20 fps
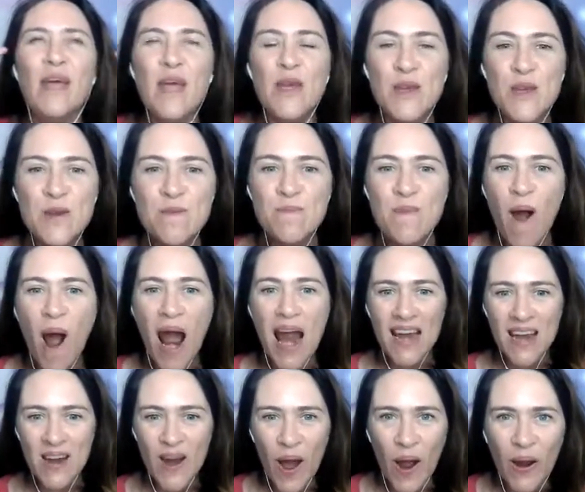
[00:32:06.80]
You might
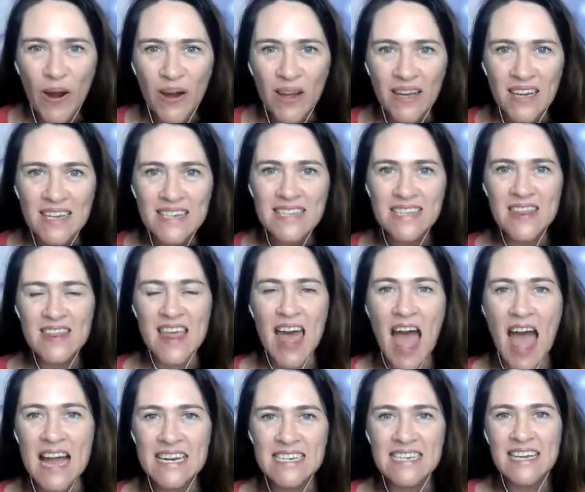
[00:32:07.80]
notice
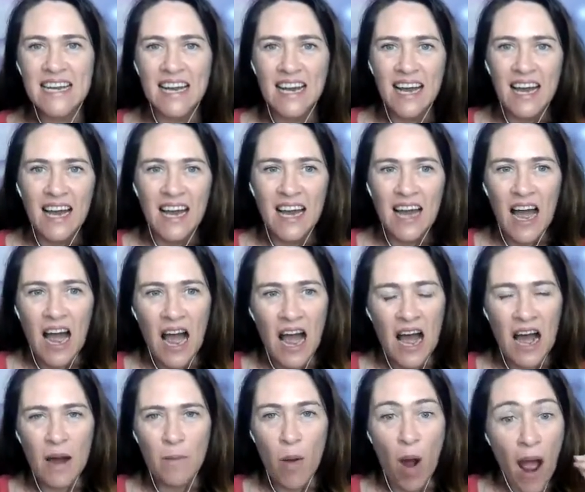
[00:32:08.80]
that
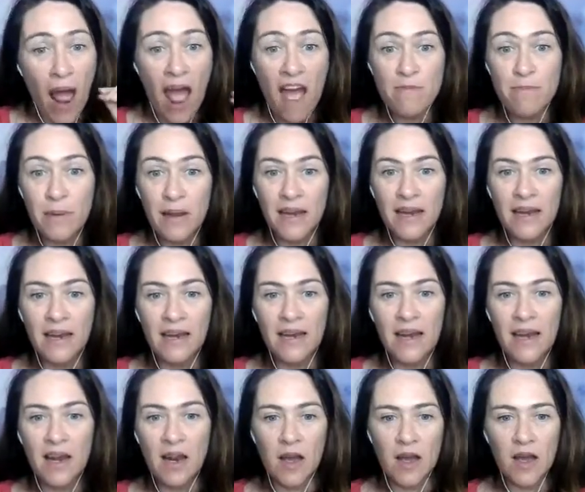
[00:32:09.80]
I have
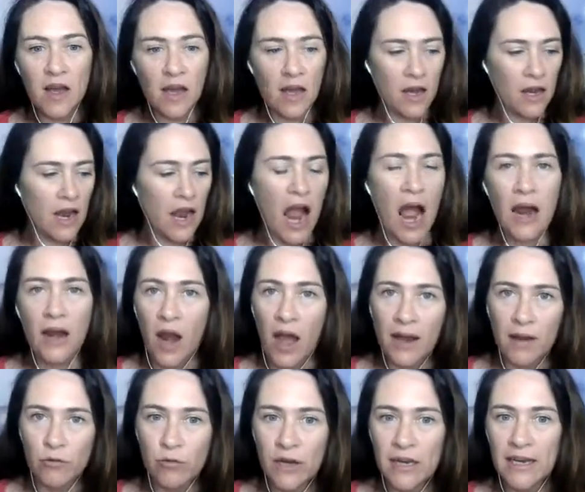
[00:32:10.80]
been
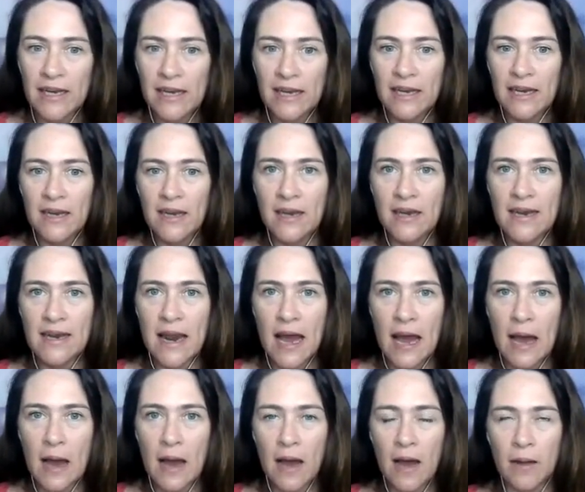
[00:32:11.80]
really
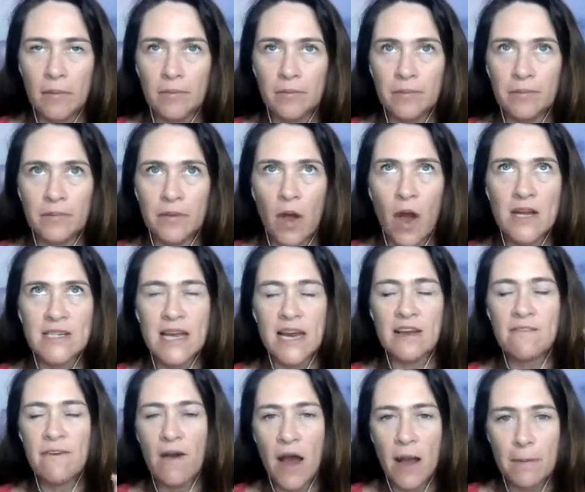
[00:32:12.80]

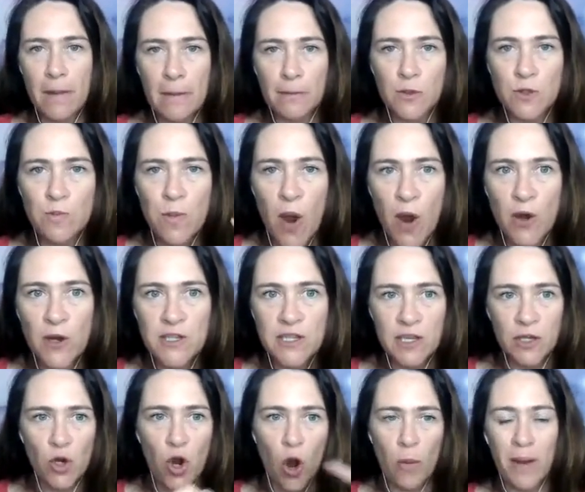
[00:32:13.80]
identifying people's posts
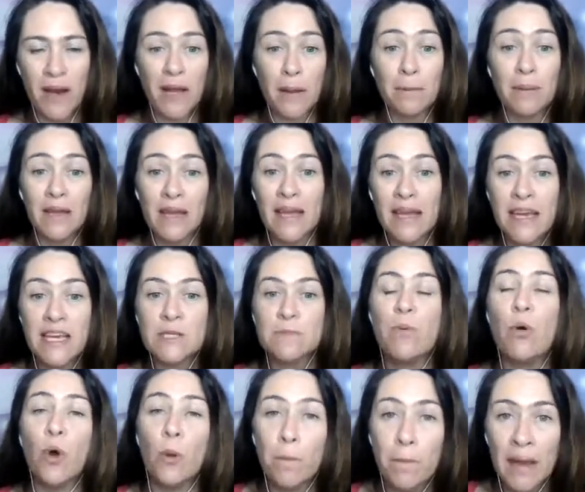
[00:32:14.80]
and commenting, please
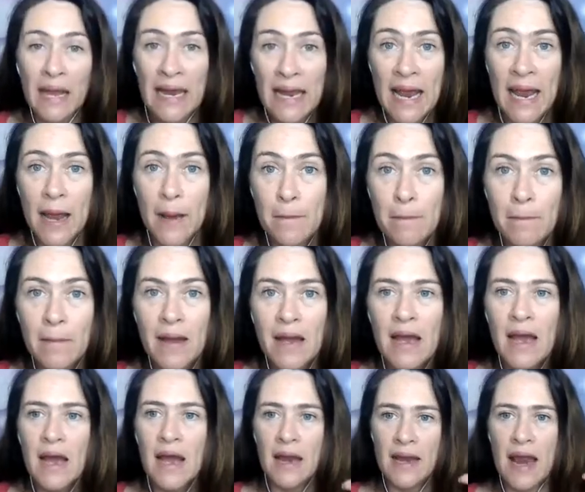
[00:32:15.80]
put PM.
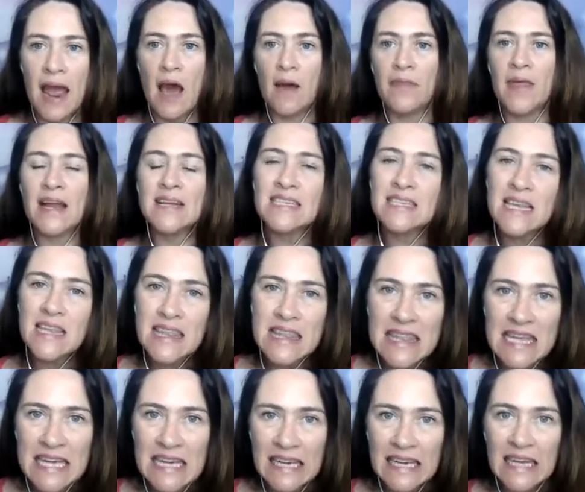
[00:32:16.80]
Now, that's the
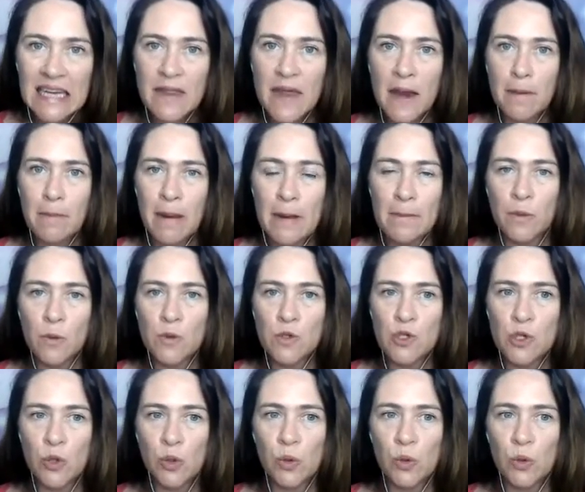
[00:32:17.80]
thing that people
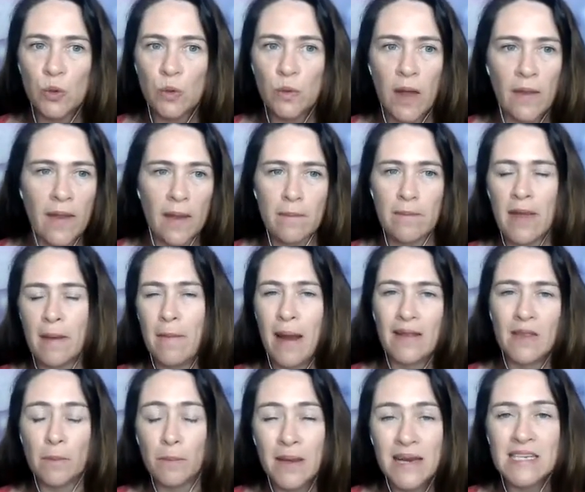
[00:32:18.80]
do, that they
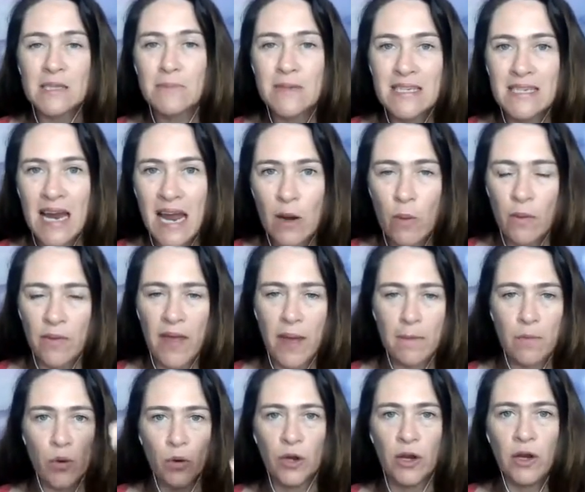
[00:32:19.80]
make the biggest mistake when they
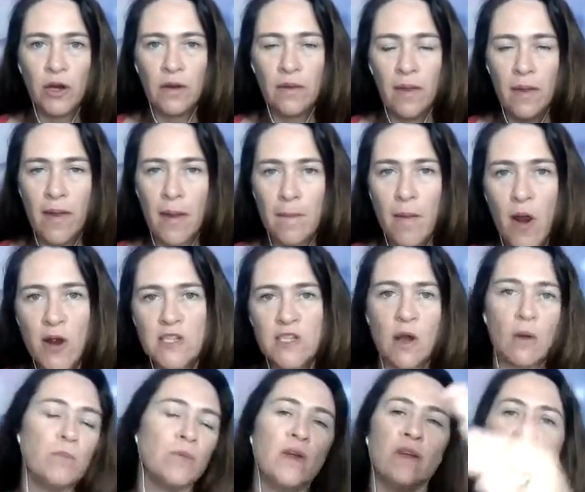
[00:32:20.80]
put it in, they post,
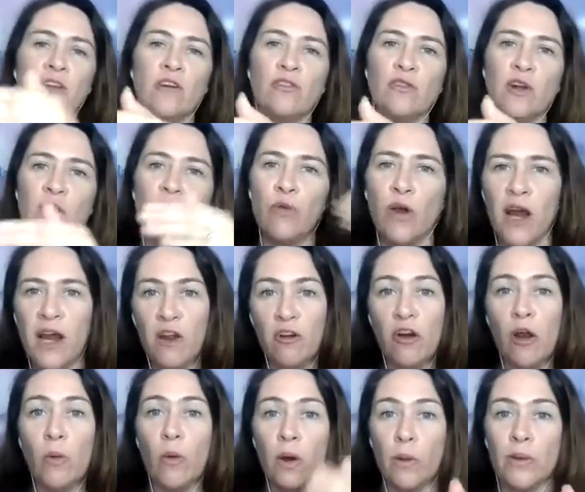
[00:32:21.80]
I'm giving a free reading or
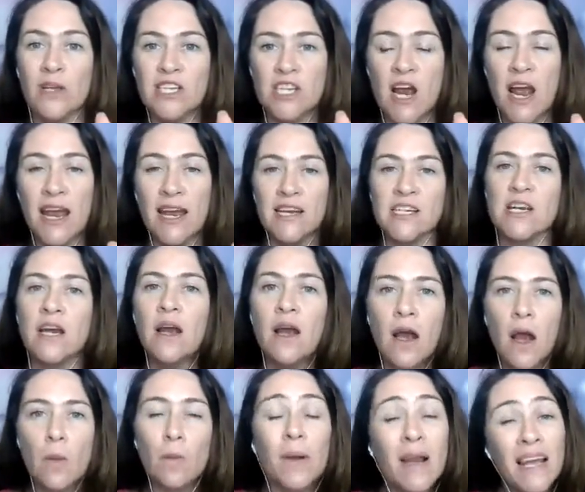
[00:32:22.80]
I want to exchange.
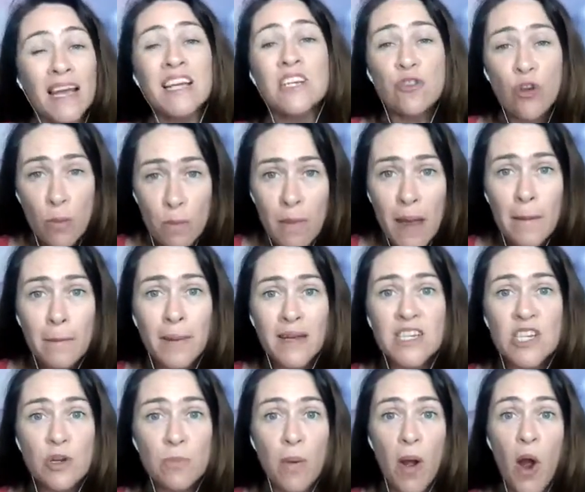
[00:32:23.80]
Please remember
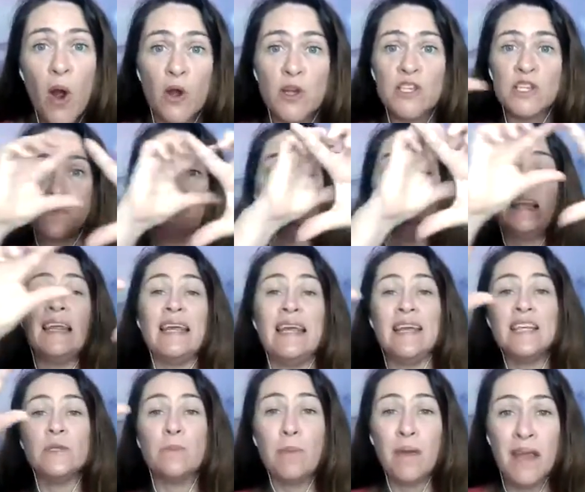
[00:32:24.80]
to post,
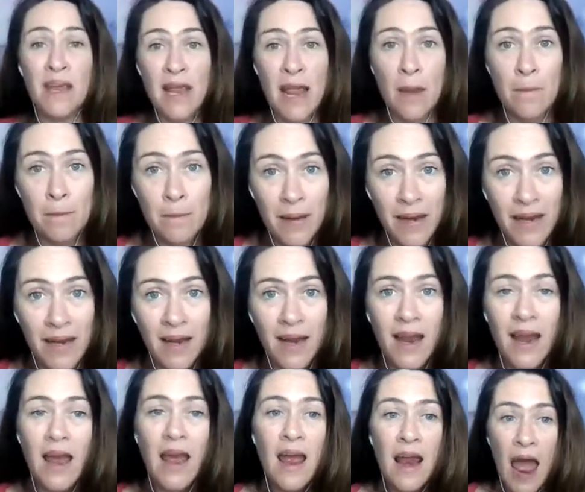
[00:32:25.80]
please PM me.
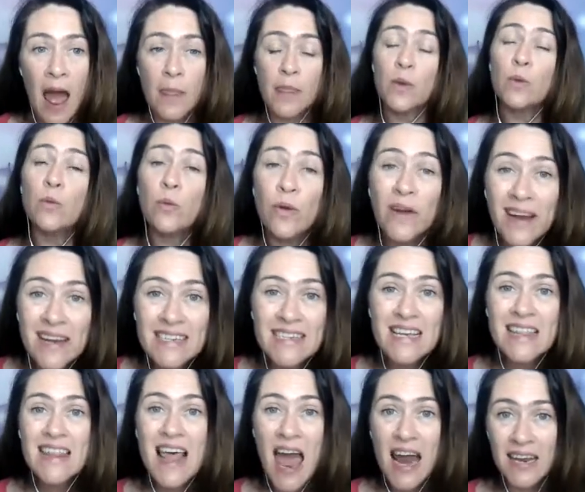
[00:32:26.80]
And the
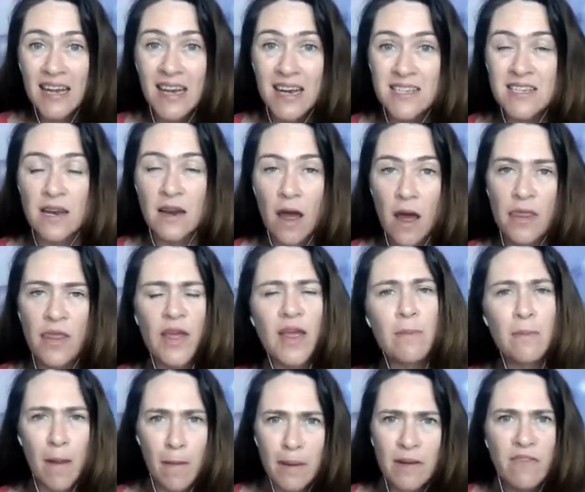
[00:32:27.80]
reason that is, and I think
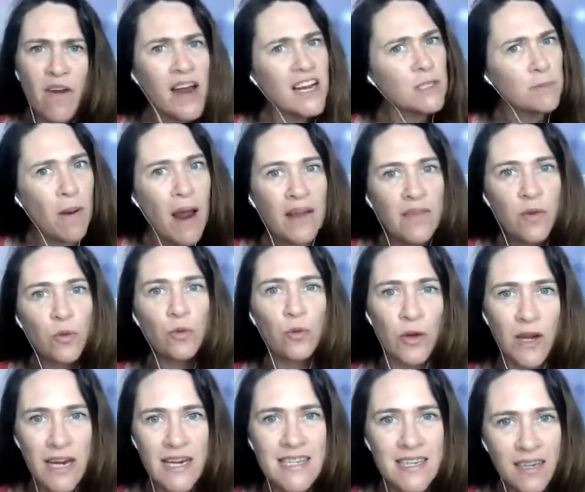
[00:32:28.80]
maybe if I explain the
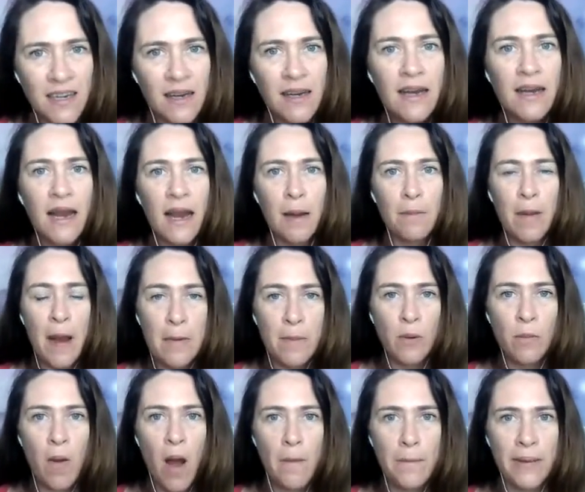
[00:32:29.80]
reason, people
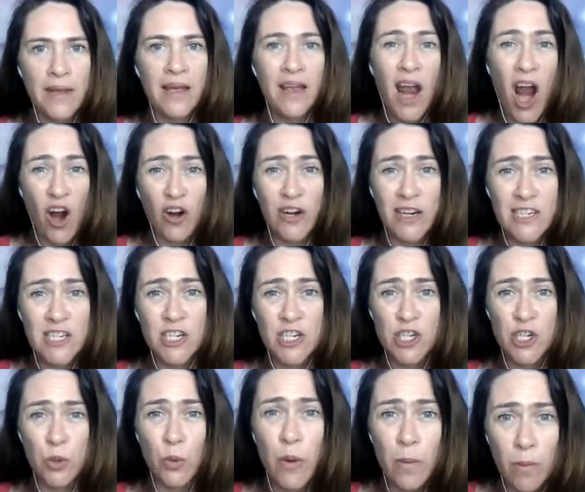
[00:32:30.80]
might be encouraged to
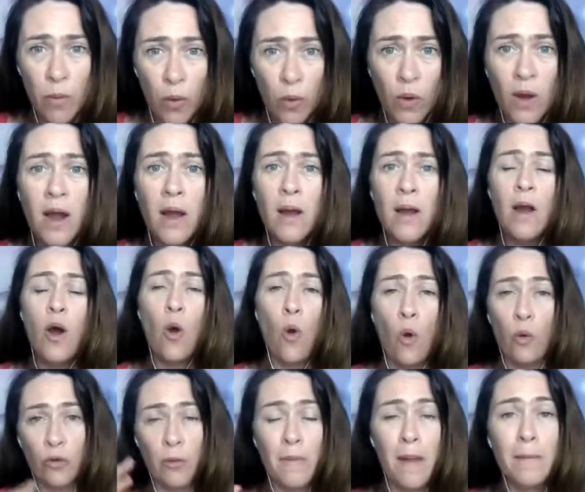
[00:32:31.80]
do it more
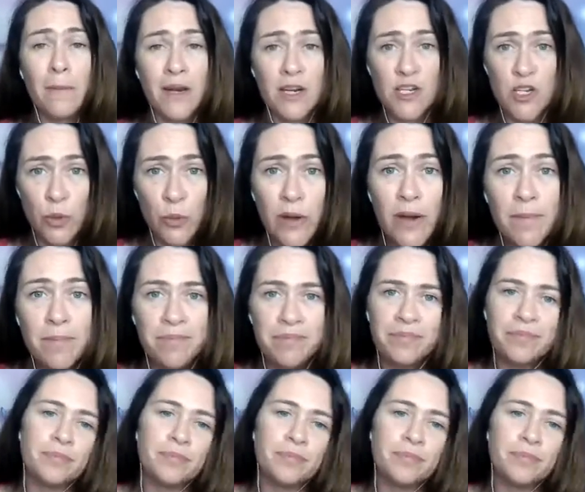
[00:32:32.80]
or remember to do it.